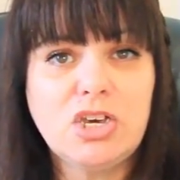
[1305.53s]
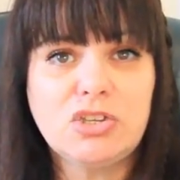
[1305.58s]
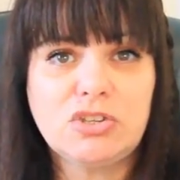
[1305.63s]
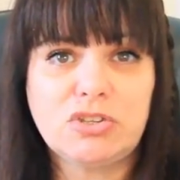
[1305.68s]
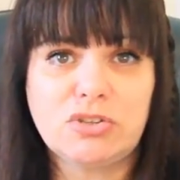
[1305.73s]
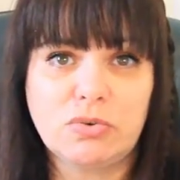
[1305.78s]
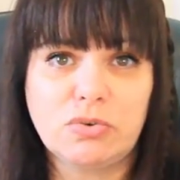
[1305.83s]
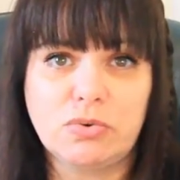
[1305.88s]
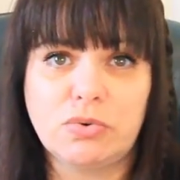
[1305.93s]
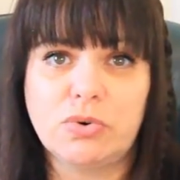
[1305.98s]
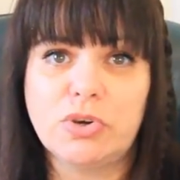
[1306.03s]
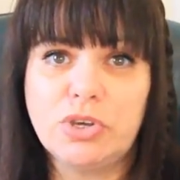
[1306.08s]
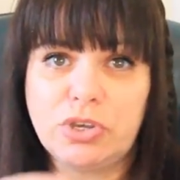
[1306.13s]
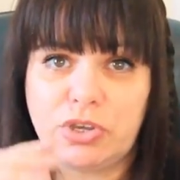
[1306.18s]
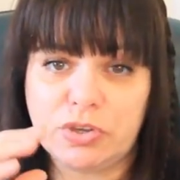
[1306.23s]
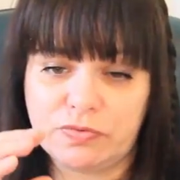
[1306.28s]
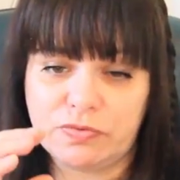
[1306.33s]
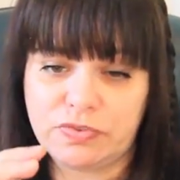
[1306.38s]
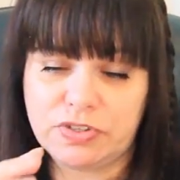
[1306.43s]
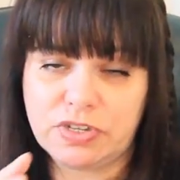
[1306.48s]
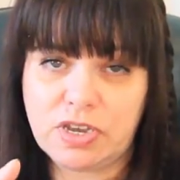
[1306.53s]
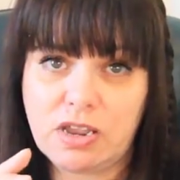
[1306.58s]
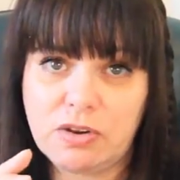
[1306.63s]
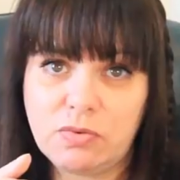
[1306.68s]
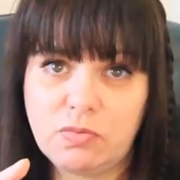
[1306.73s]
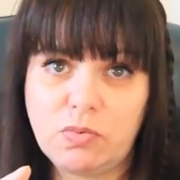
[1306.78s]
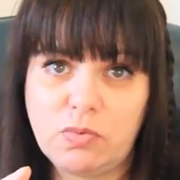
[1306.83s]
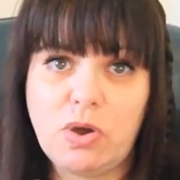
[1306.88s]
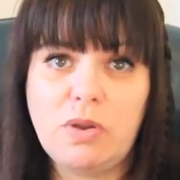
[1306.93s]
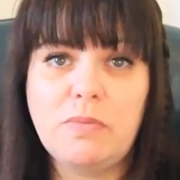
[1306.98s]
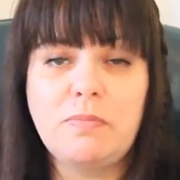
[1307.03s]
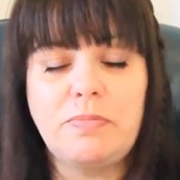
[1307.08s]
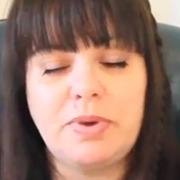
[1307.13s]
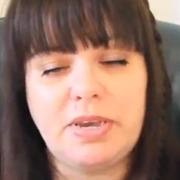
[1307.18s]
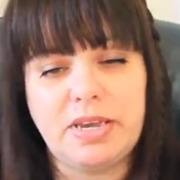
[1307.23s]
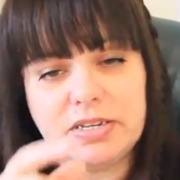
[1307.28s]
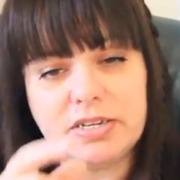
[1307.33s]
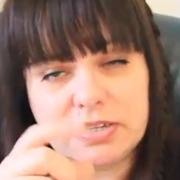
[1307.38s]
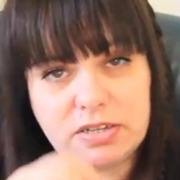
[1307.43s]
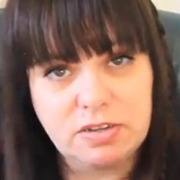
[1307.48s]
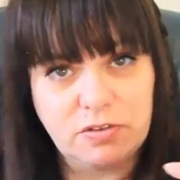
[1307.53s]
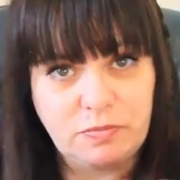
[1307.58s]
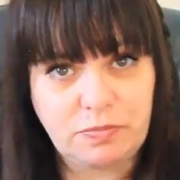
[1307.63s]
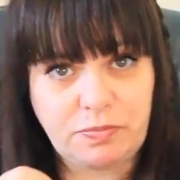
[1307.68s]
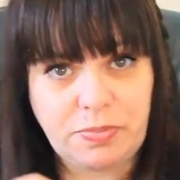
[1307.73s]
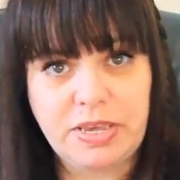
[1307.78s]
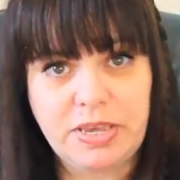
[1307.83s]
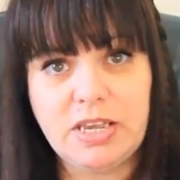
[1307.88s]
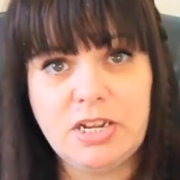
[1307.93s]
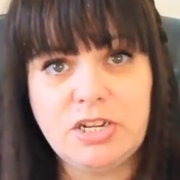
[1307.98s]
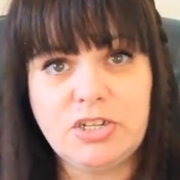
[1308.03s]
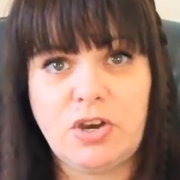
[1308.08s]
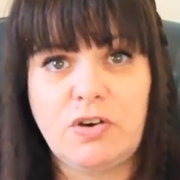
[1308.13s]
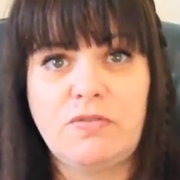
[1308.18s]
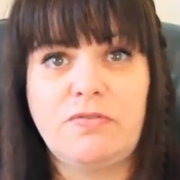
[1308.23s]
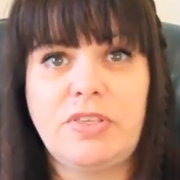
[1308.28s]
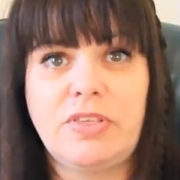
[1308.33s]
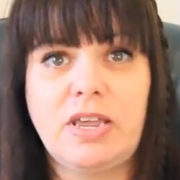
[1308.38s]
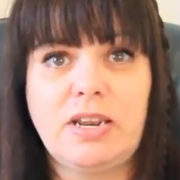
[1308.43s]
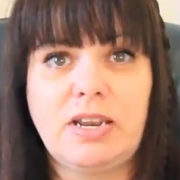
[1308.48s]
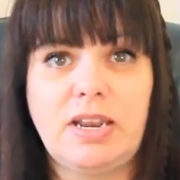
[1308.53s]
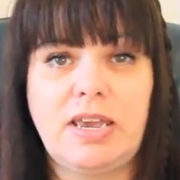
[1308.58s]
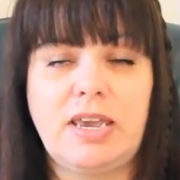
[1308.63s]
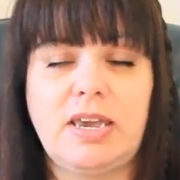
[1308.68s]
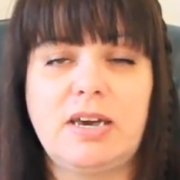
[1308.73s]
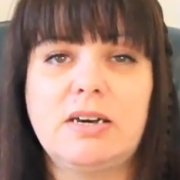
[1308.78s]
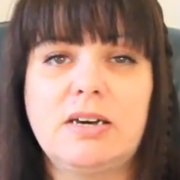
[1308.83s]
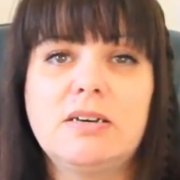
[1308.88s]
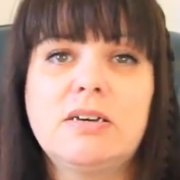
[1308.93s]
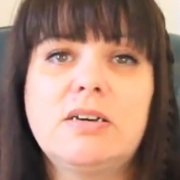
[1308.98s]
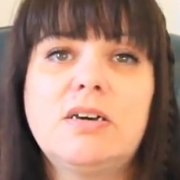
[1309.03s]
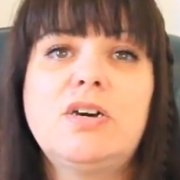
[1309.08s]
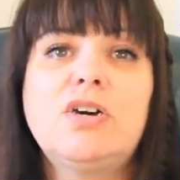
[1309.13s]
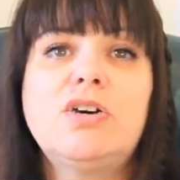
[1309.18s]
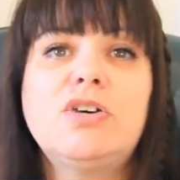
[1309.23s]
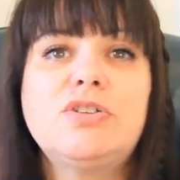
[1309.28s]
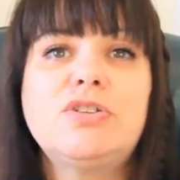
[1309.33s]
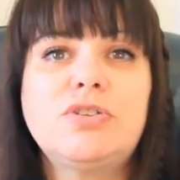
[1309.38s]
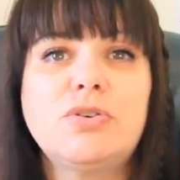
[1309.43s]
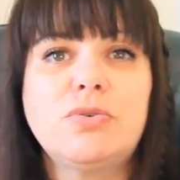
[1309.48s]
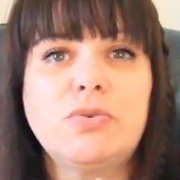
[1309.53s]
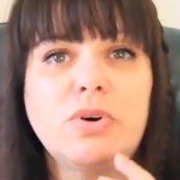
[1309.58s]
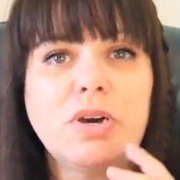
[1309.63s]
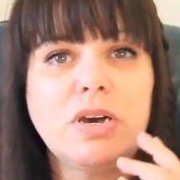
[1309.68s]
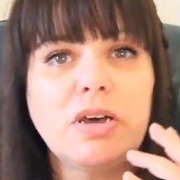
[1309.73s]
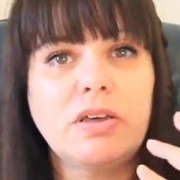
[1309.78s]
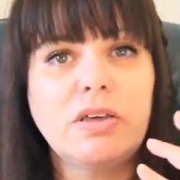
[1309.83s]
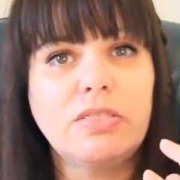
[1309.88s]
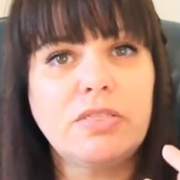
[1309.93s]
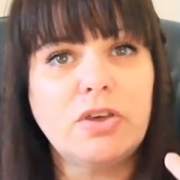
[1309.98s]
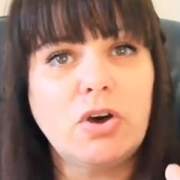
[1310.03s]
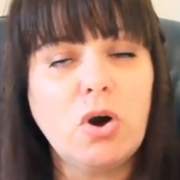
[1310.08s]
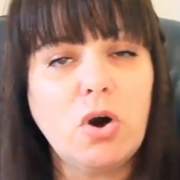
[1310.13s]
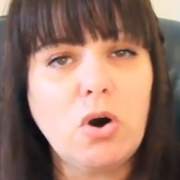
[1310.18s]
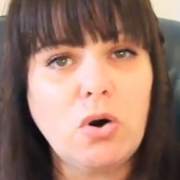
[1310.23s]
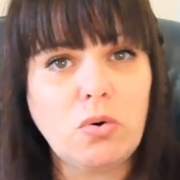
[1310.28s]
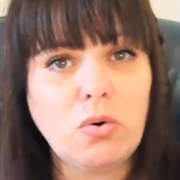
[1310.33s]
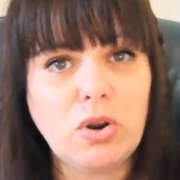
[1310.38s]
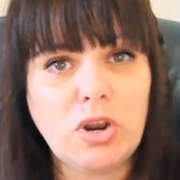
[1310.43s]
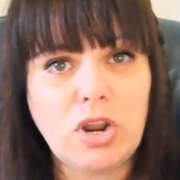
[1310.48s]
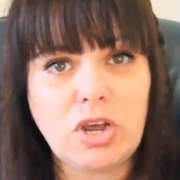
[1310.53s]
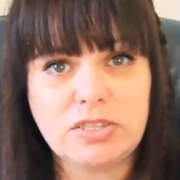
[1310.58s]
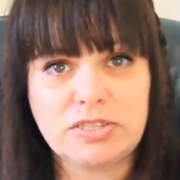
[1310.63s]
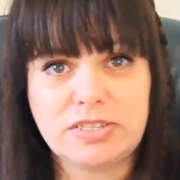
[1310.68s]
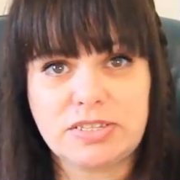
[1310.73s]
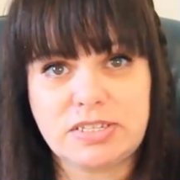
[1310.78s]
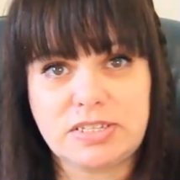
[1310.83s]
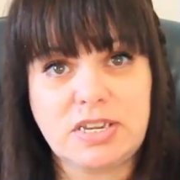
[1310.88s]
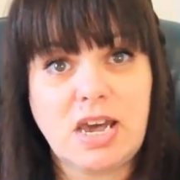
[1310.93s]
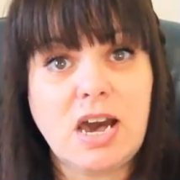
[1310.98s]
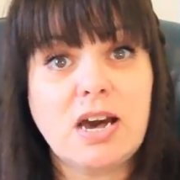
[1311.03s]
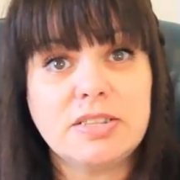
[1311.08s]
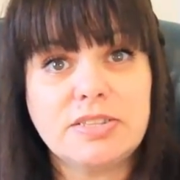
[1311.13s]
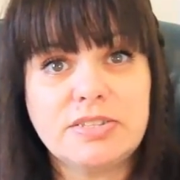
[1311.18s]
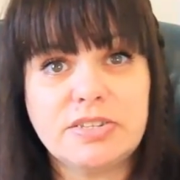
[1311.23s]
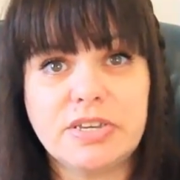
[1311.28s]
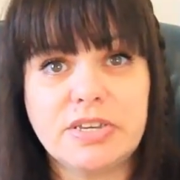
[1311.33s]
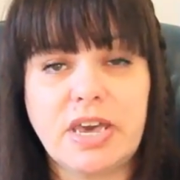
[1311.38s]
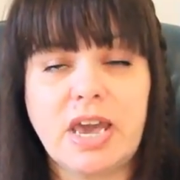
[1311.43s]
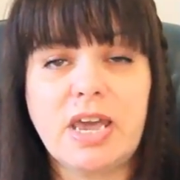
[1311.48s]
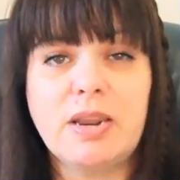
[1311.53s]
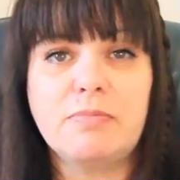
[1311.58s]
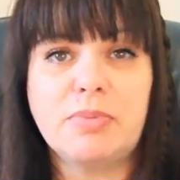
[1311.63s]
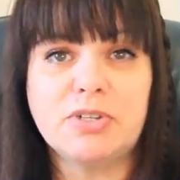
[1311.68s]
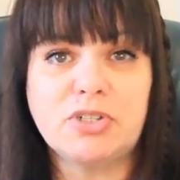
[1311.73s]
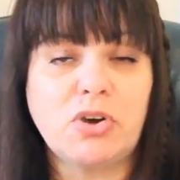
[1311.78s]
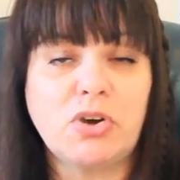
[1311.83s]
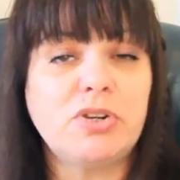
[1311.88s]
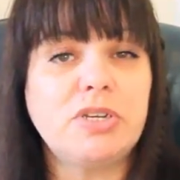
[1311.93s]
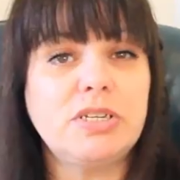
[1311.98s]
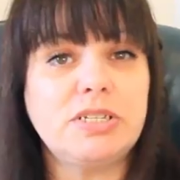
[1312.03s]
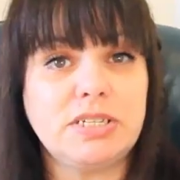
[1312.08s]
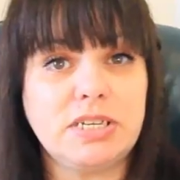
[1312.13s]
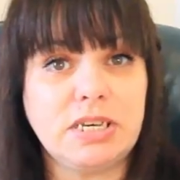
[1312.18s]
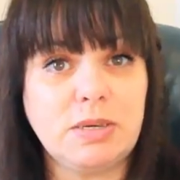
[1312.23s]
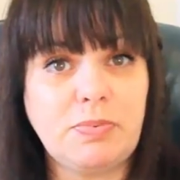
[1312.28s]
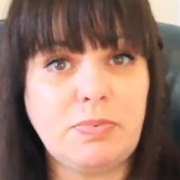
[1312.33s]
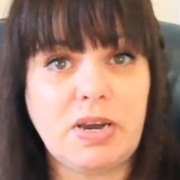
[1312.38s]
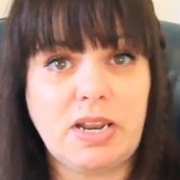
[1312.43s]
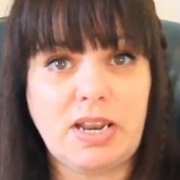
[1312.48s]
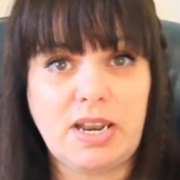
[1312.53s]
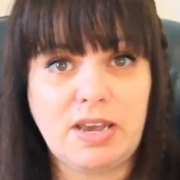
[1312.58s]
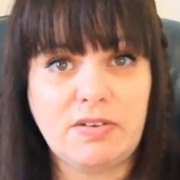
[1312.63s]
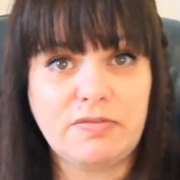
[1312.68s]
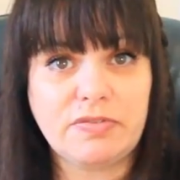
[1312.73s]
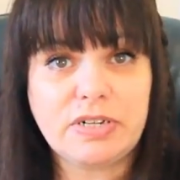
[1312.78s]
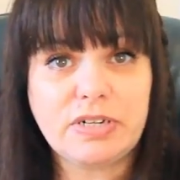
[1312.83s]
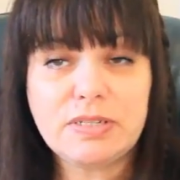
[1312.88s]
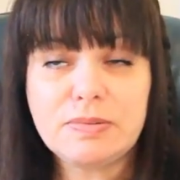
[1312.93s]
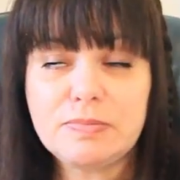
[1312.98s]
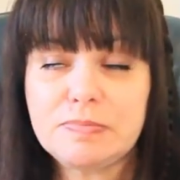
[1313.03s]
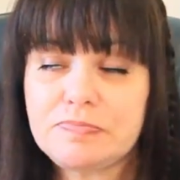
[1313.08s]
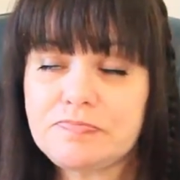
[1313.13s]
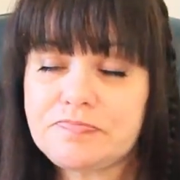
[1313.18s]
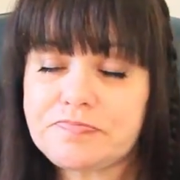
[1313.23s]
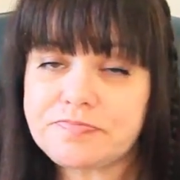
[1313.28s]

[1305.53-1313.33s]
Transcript: So you've done one bit, you've peeled off that layer, so the whole lot starts again, but on a deeper level.